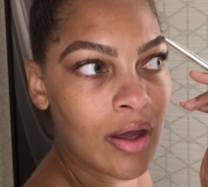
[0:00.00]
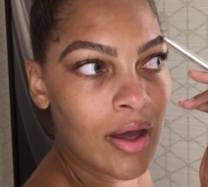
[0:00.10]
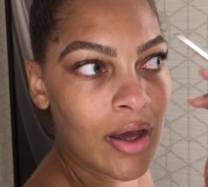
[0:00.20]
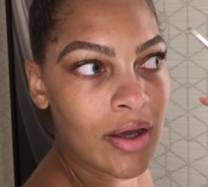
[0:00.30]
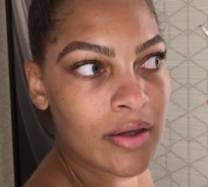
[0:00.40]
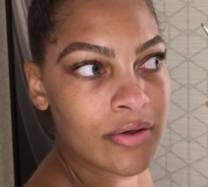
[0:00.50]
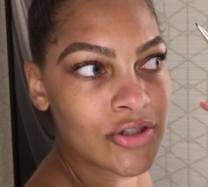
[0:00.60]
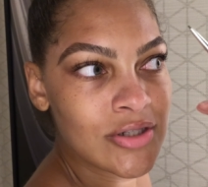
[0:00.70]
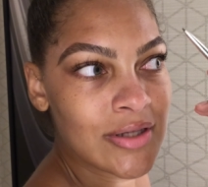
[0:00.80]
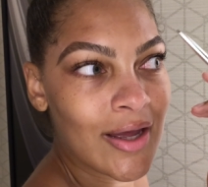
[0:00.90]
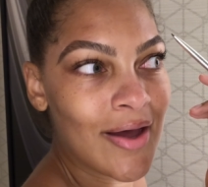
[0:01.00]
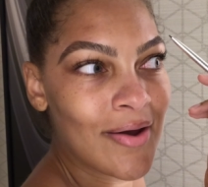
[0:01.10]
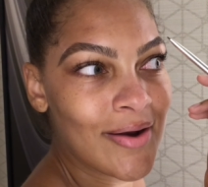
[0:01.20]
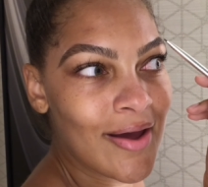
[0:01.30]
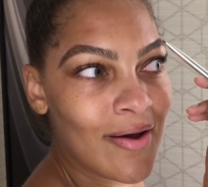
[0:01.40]
and she was like,
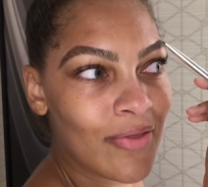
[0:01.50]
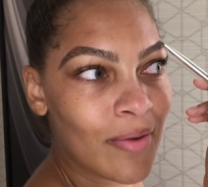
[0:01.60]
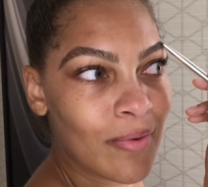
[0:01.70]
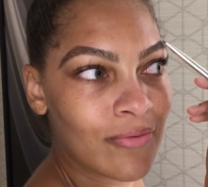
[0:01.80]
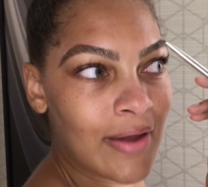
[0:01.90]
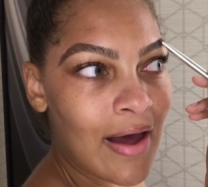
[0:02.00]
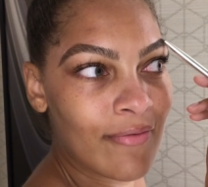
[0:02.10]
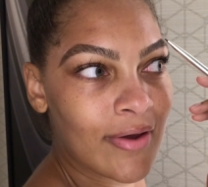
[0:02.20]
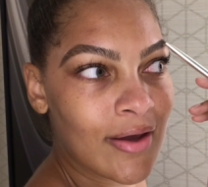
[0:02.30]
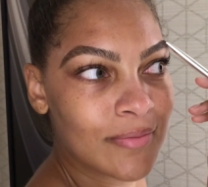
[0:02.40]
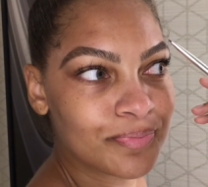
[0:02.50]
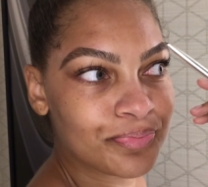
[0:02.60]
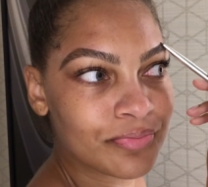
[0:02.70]
oh no, and they're both laughing.